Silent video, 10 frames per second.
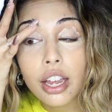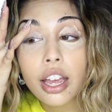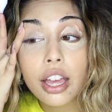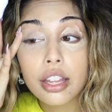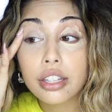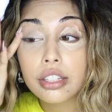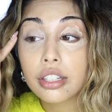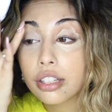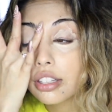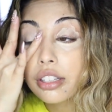and
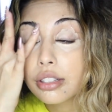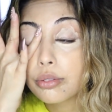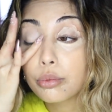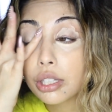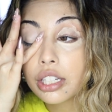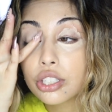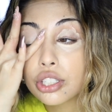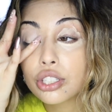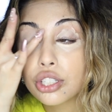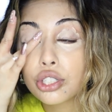really
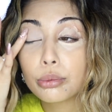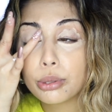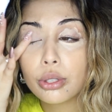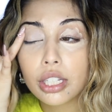just distributing